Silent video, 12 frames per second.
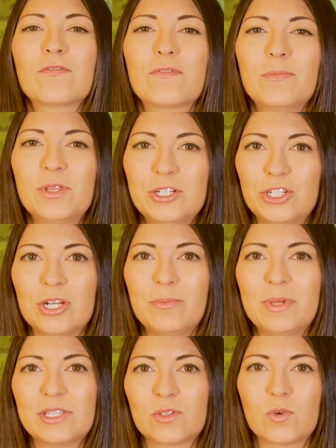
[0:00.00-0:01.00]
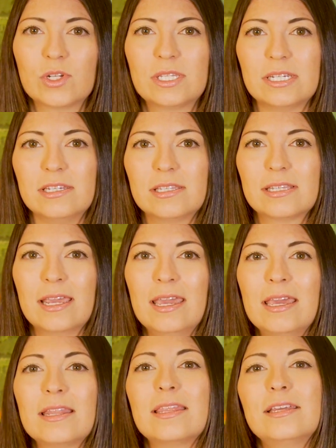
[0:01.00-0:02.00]
from legitimate sources.
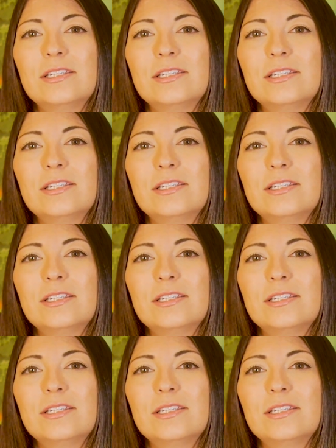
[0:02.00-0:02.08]
The